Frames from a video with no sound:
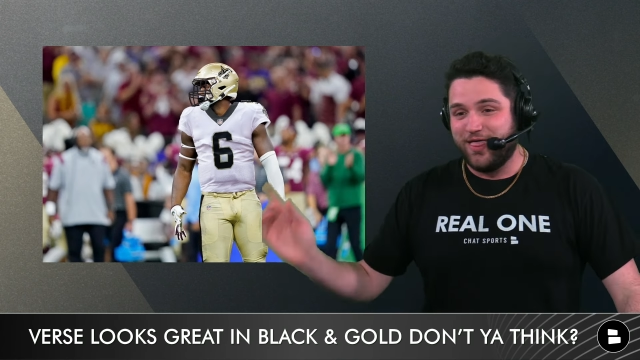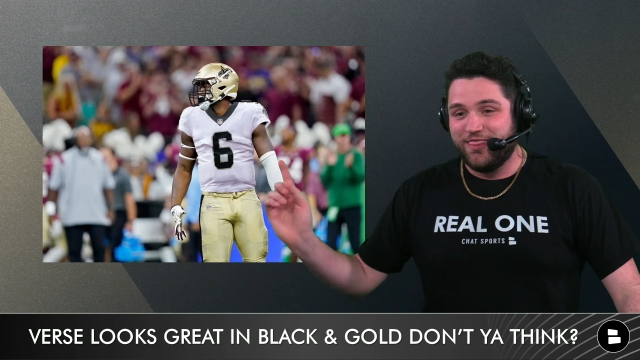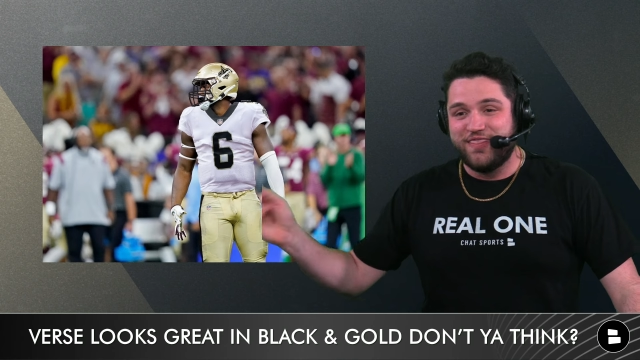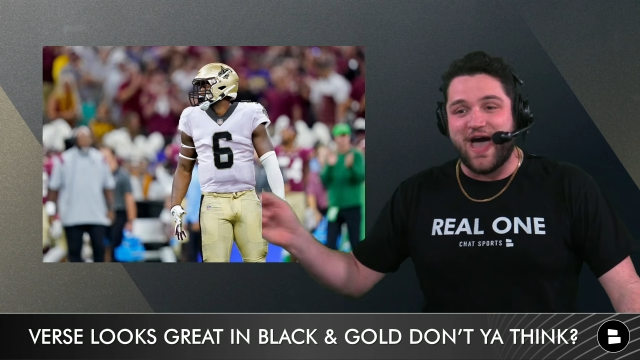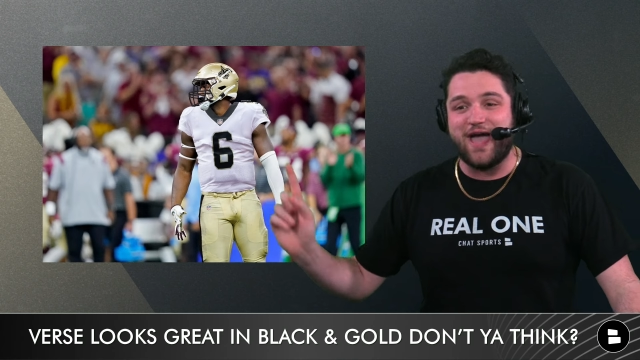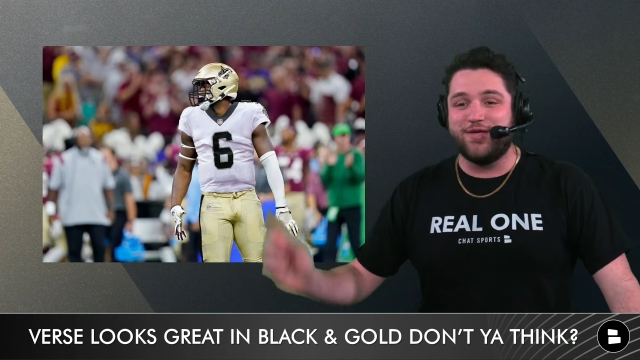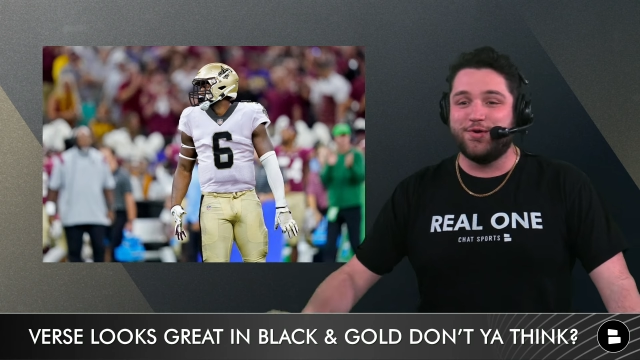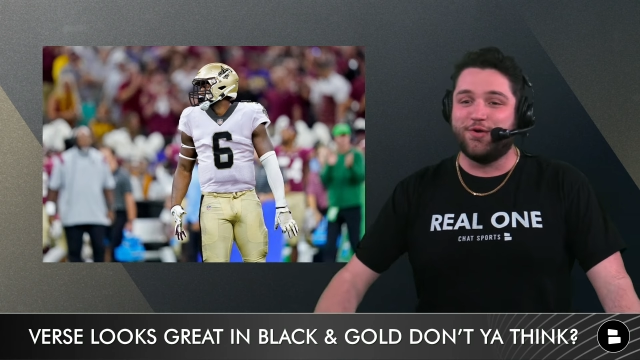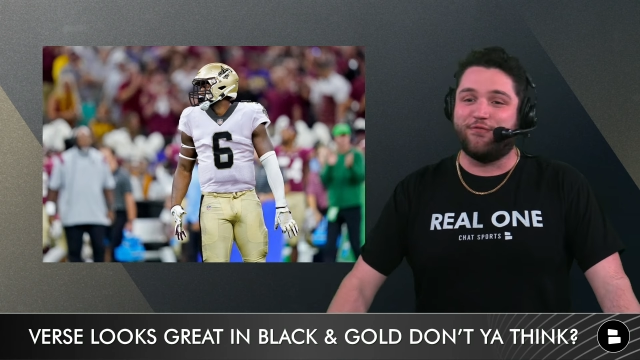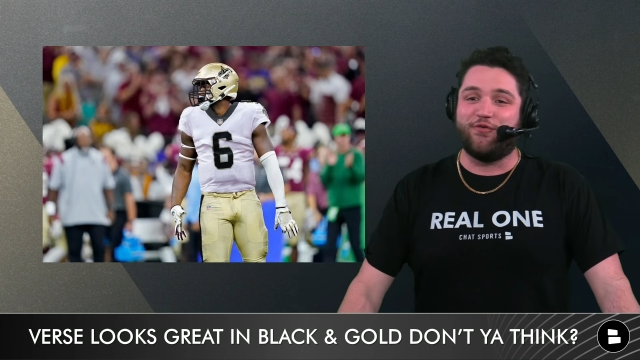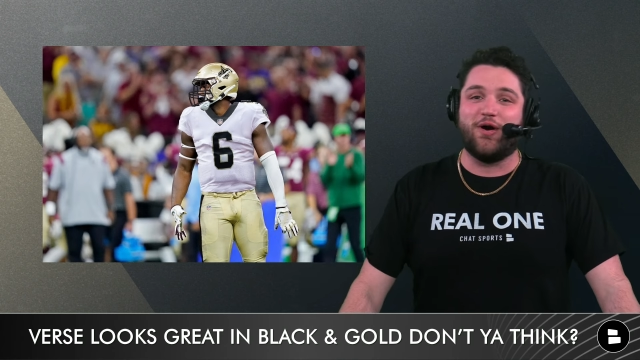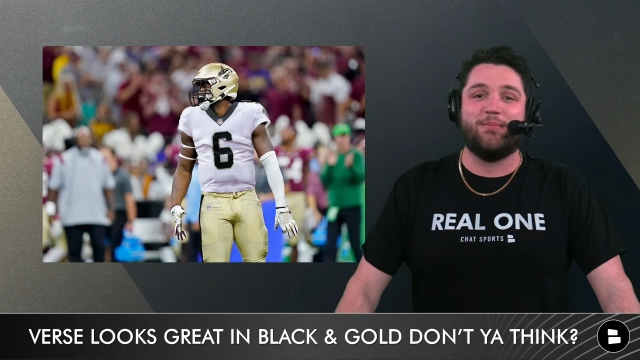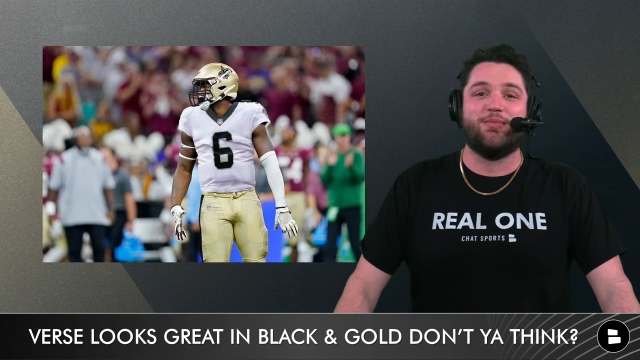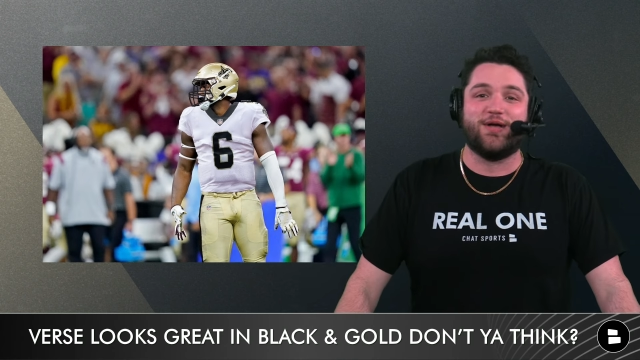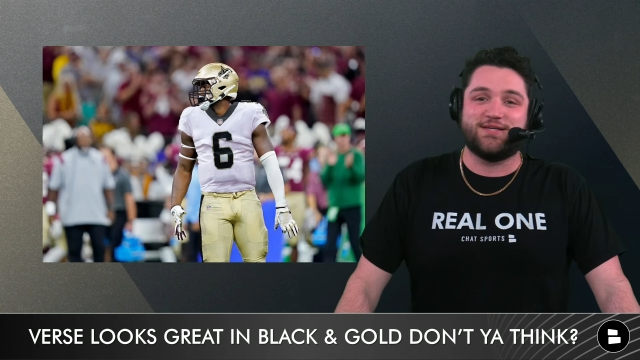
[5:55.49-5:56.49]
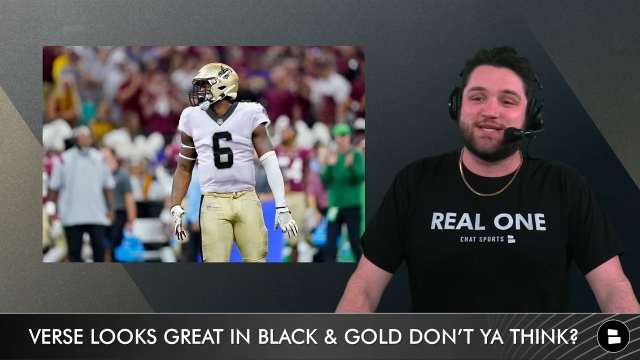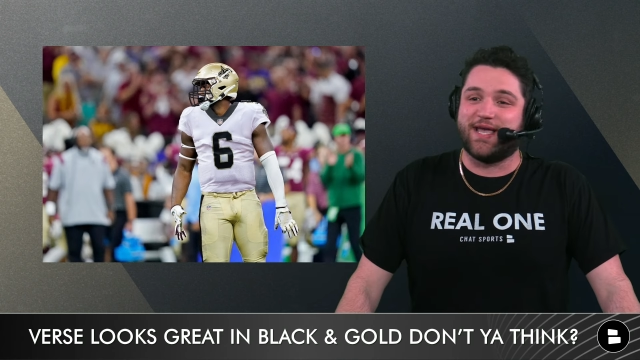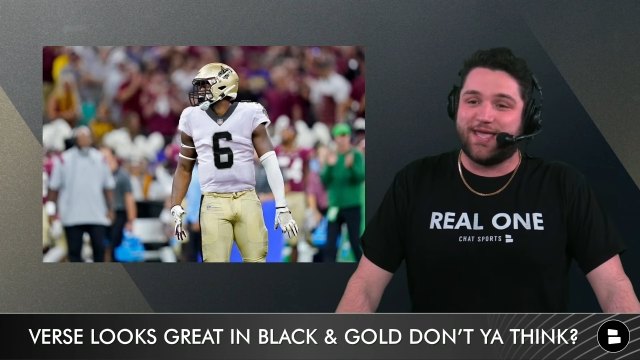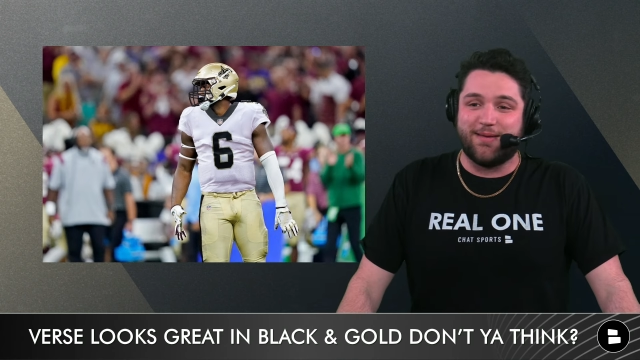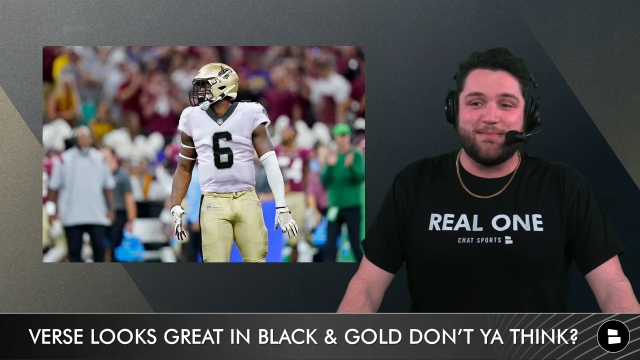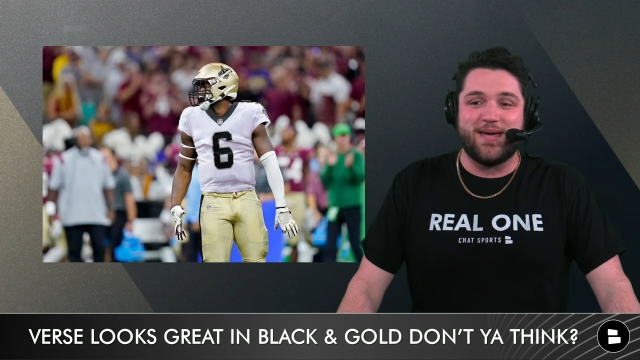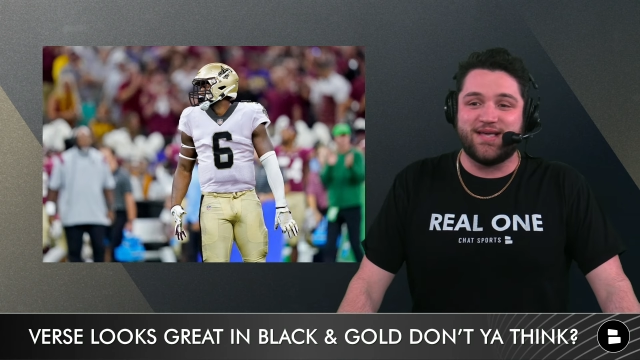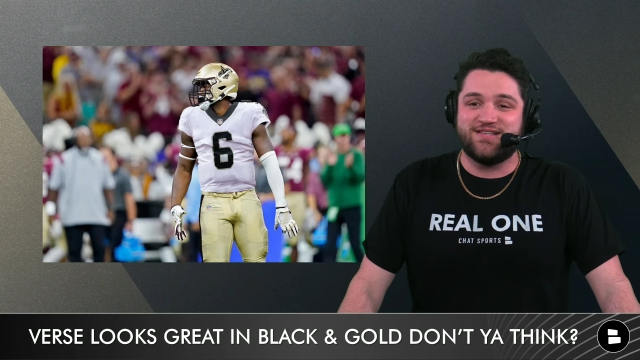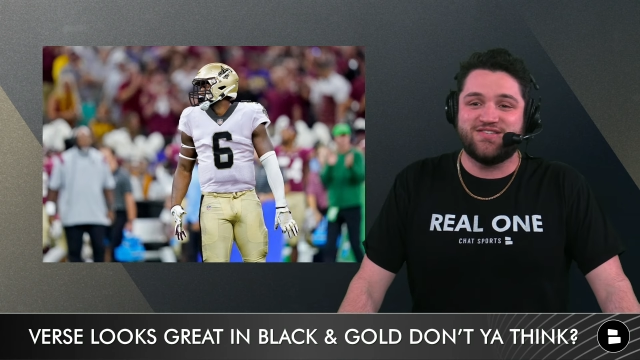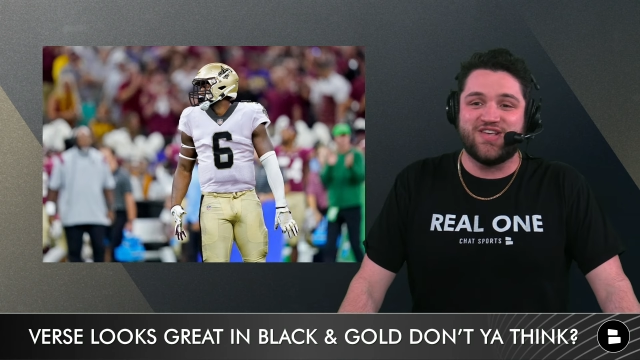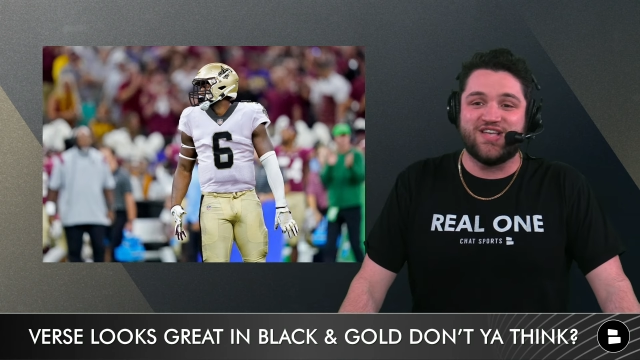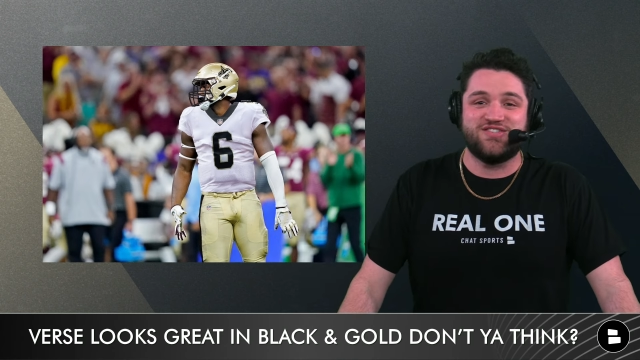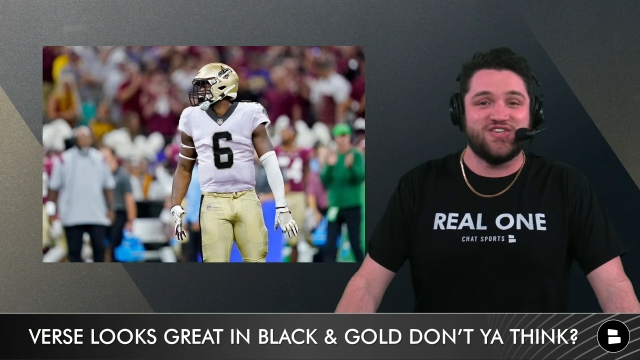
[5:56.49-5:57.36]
that uniform looks like it makes sense.